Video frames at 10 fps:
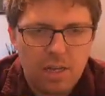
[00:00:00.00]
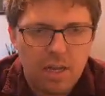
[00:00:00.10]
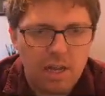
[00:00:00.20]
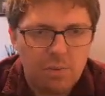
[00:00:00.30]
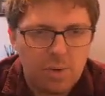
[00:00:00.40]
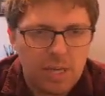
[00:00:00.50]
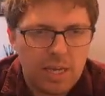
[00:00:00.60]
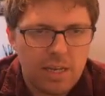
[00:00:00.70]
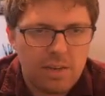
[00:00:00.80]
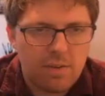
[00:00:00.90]
And we
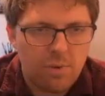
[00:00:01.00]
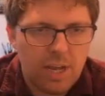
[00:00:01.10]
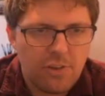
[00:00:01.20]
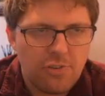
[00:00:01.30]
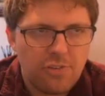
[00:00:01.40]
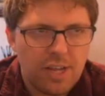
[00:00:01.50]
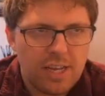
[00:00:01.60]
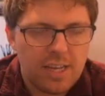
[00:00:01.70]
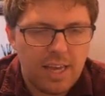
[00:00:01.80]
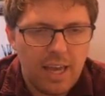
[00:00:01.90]
get Rage does not
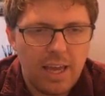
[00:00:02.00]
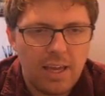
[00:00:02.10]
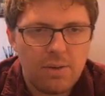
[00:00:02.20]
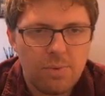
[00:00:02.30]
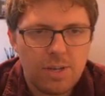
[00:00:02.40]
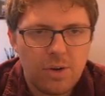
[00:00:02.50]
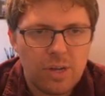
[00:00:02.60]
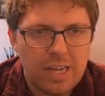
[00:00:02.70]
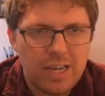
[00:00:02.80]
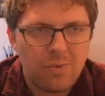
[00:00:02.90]
decay. We
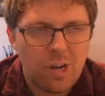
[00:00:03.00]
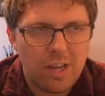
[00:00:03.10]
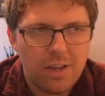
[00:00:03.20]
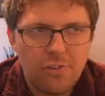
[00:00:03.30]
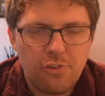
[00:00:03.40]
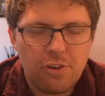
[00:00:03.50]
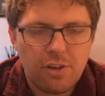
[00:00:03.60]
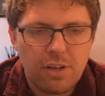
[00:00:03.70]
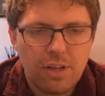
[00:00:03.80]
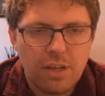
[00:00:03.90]
don't get Rage,
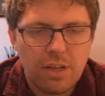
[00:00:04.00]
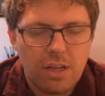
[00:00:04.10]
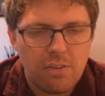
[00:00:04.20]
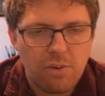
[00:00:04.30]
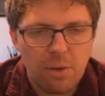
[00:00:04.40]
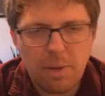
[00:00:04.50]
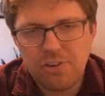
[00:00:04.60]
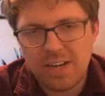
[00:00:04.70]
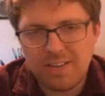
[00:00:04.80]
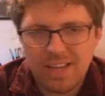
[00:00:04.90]
so I'm
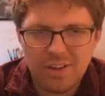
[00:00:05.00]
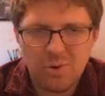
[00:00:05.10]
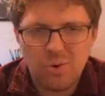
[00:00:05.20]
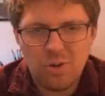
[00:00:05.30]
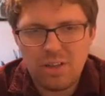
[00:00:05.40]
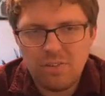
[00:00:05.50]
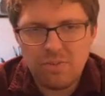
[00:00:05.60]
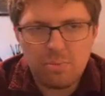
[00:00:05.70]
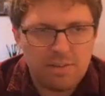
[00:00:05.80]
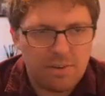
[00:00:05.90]
actually going to take the coins,
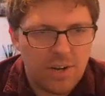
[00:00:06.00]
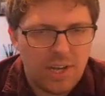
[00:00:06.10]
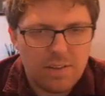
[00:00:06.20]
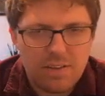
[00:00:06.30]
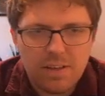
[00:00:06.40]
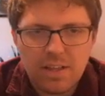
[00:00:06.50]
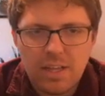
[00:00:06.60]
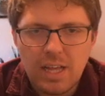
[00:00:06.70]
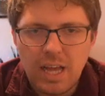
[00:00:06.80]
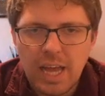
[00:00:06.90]
believe it or not.
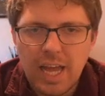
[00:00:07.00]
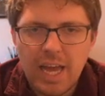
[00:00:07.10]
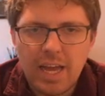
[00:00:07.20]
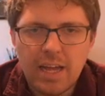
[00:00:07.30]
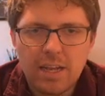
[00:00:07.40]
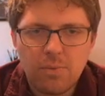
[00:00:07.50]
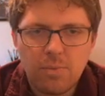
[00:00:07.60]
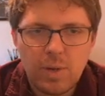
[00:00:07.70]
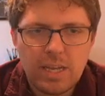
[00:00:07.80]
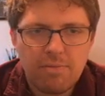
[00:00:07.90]
And
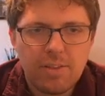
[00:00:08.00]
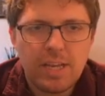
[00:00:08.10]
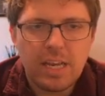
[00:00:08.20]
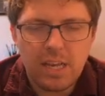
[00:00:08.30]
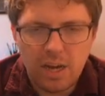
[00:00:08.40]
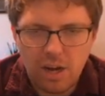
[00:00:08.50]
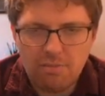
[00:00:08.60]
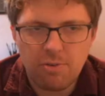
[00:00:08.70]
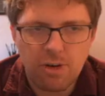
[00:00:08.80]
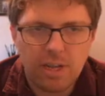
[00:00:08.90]
we definitely need Offering.